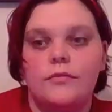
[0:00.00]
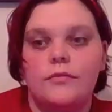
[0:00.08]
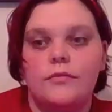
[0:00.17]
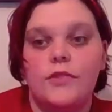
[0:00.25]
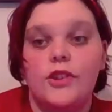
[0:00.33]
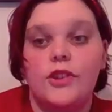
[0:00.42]

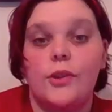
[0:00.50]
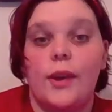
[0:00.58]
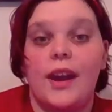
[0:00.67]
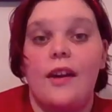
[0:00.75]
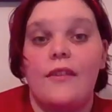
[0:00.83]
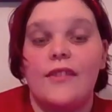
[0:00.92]
So I
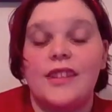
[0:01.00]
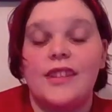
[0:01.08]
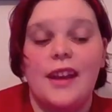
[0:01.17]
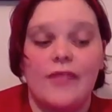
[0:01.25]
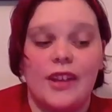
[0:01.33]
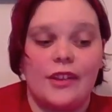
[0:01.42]
obviously haven't
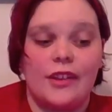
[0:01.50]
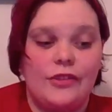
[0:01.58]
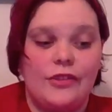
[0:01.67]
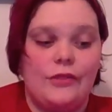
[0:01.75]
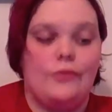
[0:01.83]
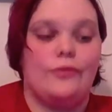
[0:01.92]
gotten
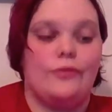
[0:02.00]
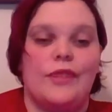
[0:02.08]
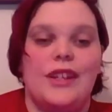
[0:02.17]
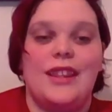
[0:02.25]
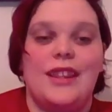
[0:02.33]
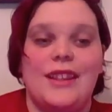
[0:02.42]
to read
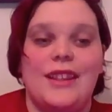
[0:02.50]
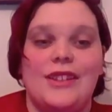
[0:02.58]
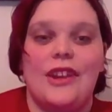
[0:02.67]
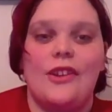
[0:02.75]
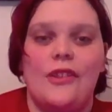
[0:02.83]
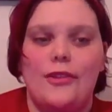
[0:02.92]
this yet
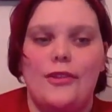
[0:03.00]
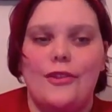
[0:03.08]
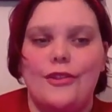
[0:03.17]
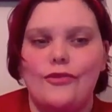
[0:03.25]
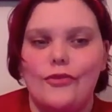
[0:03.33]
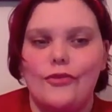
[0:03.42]
or look
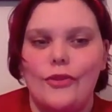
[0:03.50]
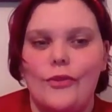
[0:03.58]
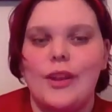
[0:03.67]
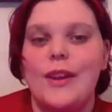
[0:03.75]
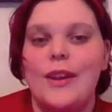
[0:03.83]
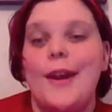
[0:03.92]
through it,
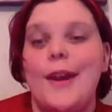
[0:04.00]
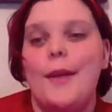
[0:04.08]
but